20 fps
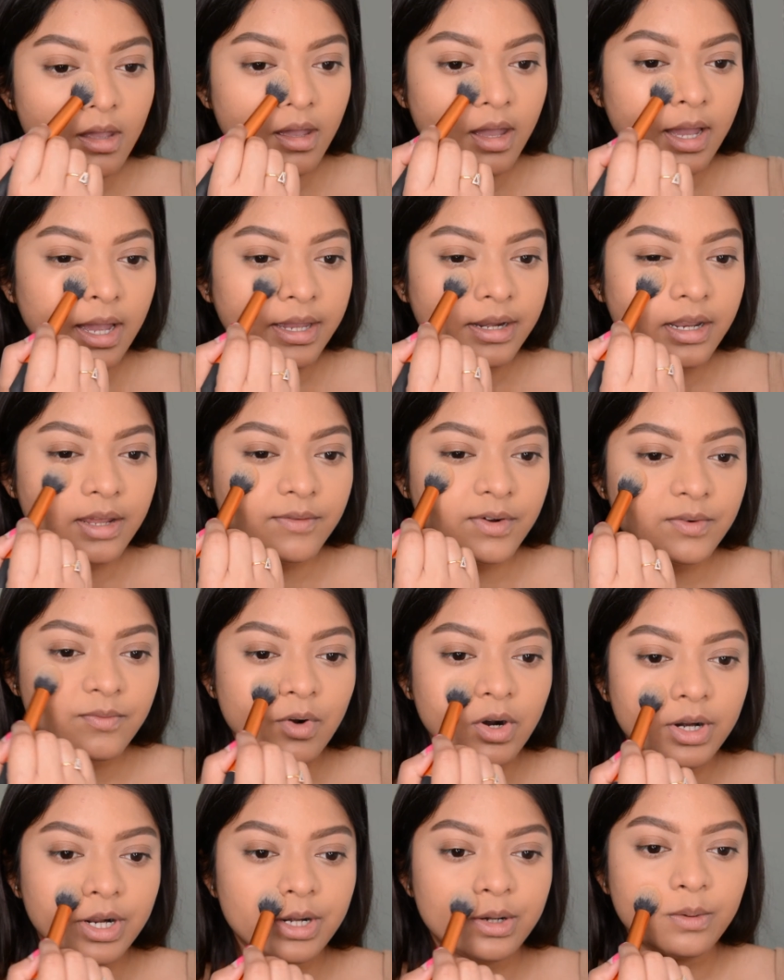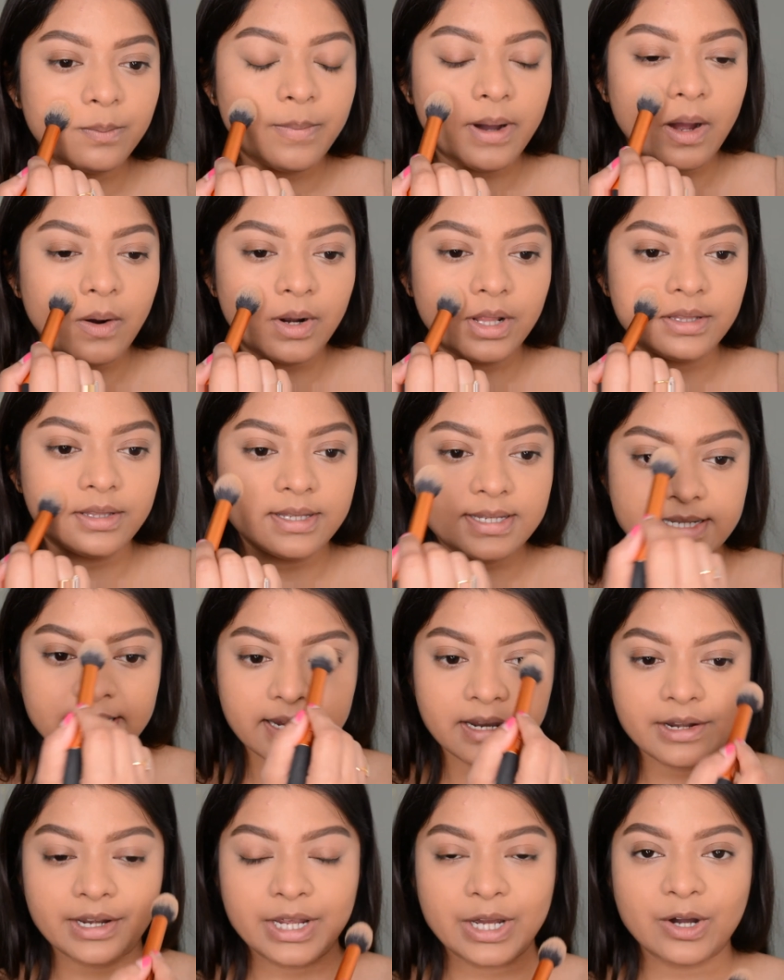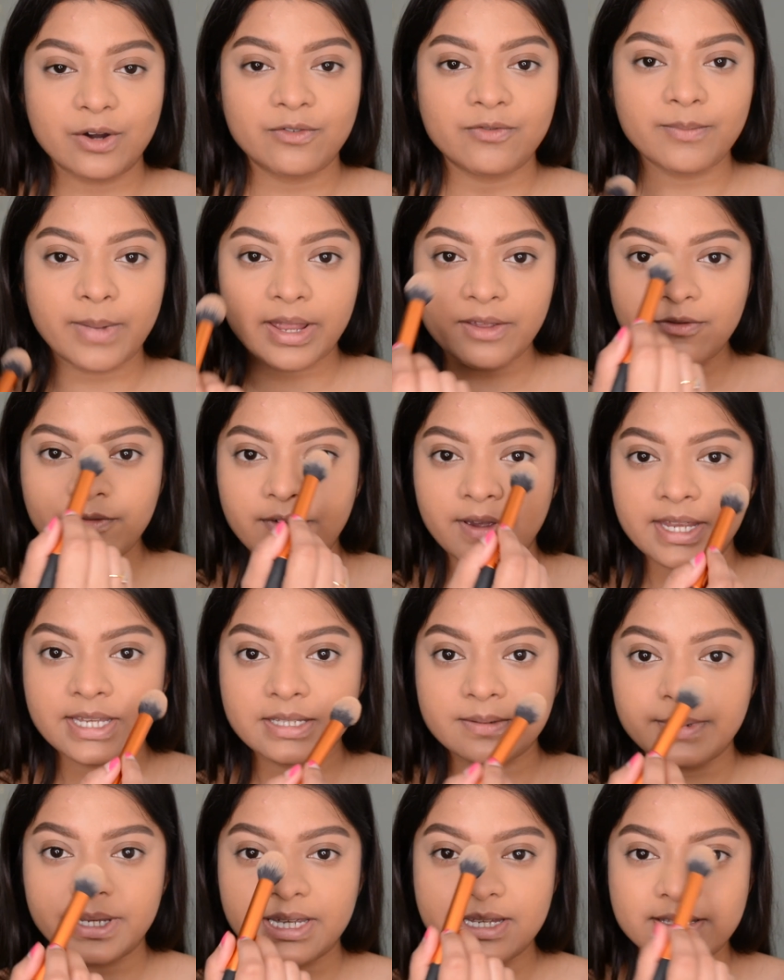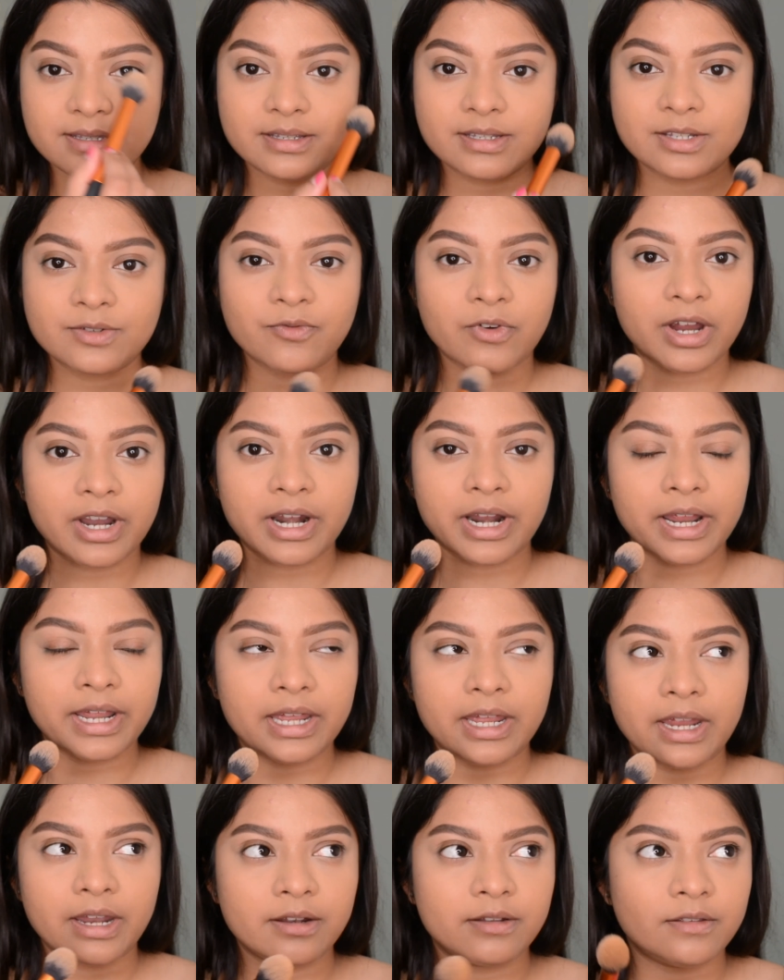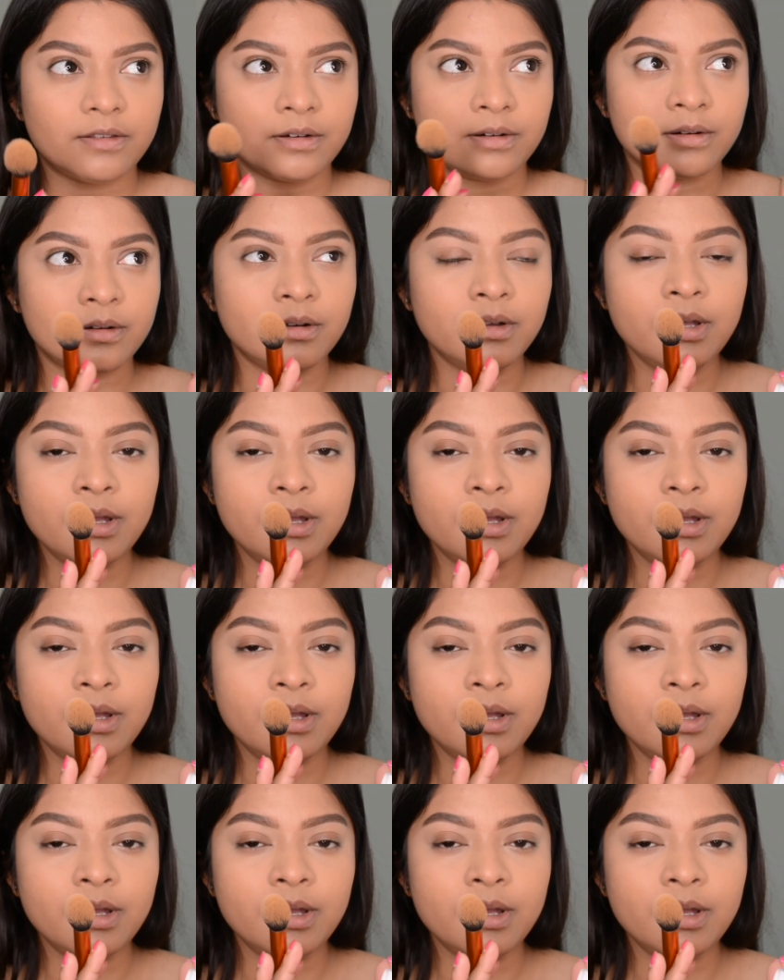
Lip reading: I never forget to powder this area of my face because this is where I get the